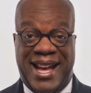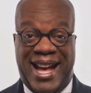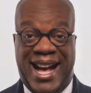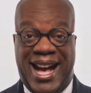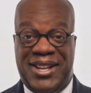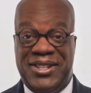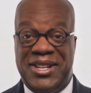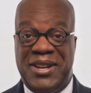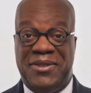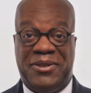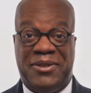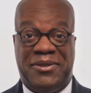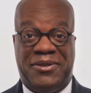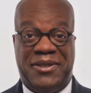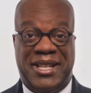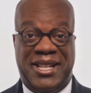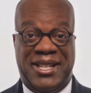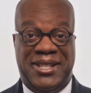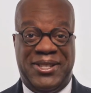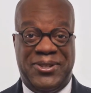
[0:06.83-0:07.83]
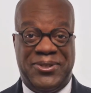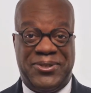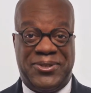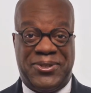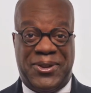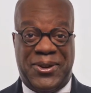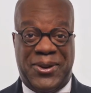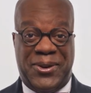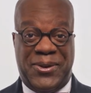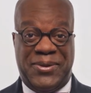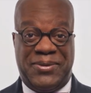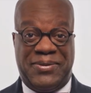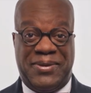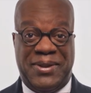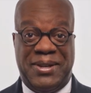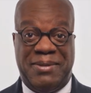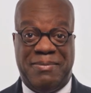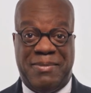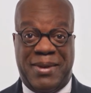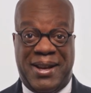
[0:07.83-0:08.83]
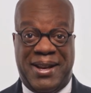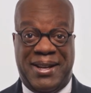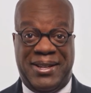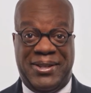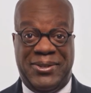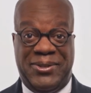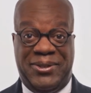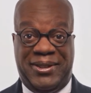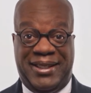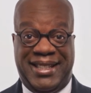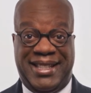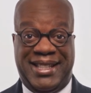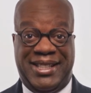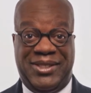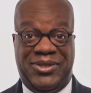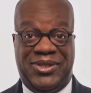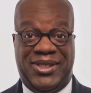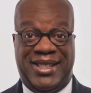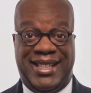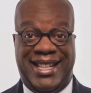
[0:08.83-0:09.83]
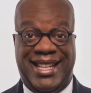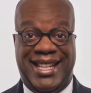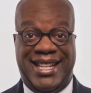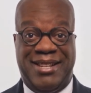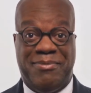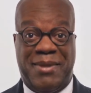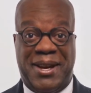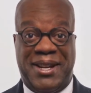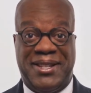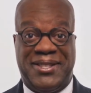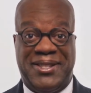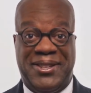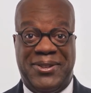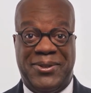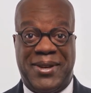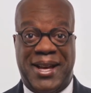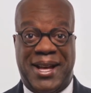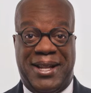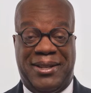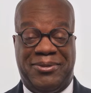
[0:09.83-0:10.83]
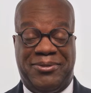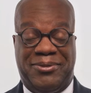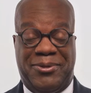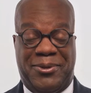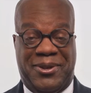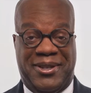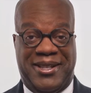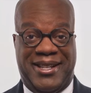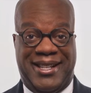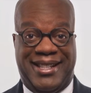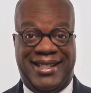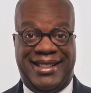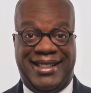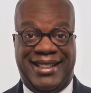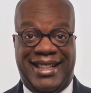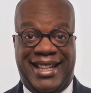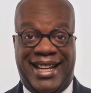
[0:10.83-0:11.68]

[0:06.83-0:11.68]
I'll never forget years ago, a friend of mine who lives in Montecito, California,